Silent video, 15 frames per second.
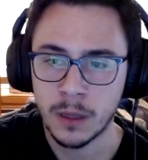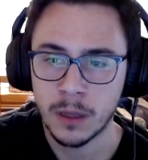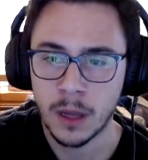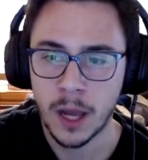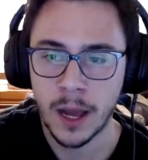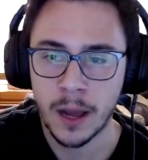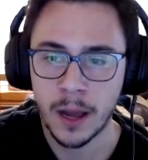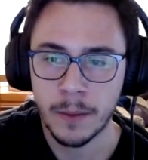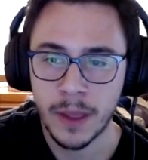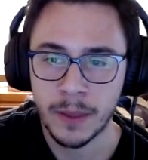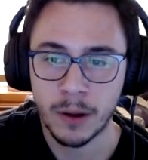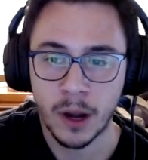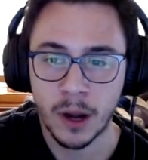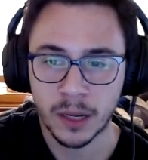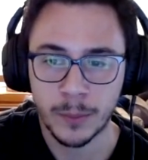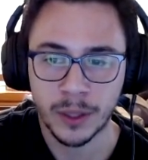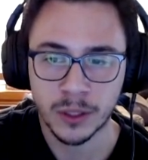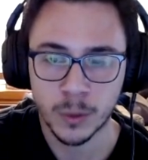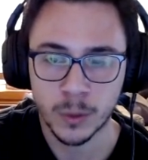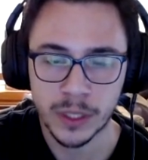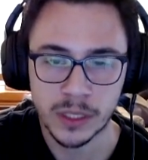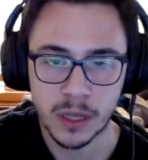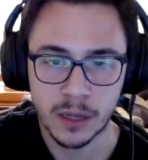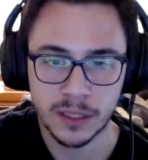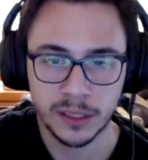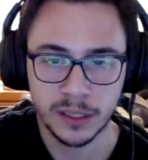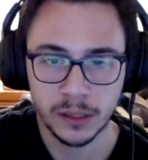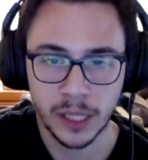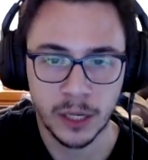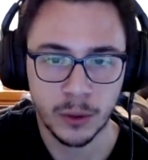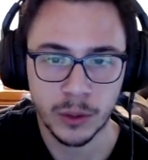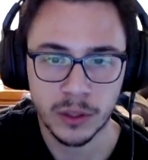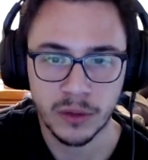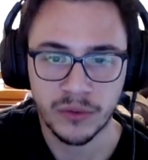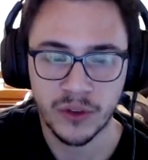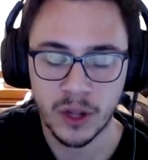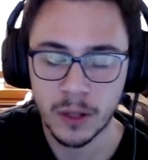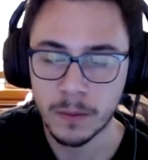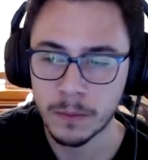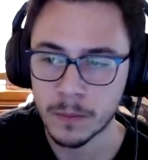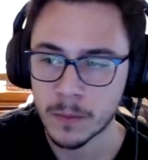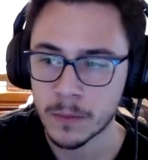And they're not going to be able to restock till later in the fall.